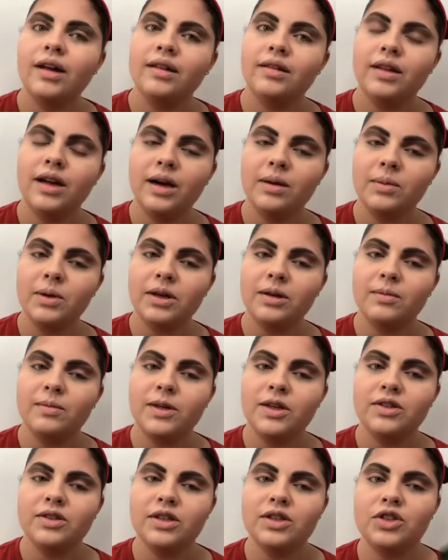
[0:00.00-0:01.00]
Now I'm going to be
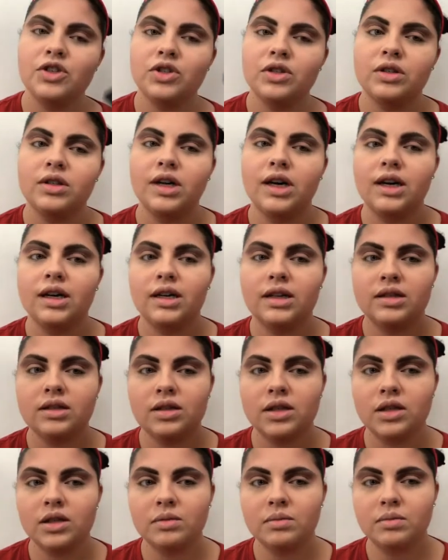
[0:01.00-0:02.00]
using Jordana's
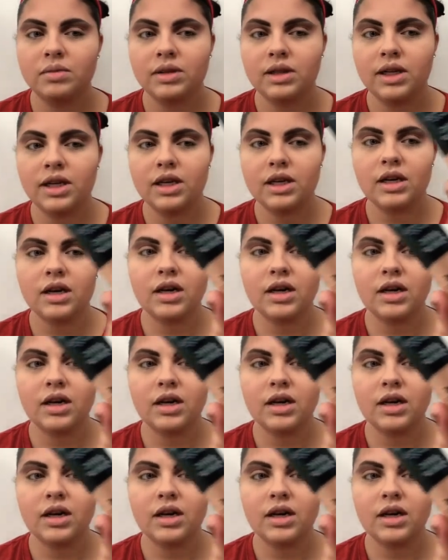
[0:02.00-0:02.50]
Complete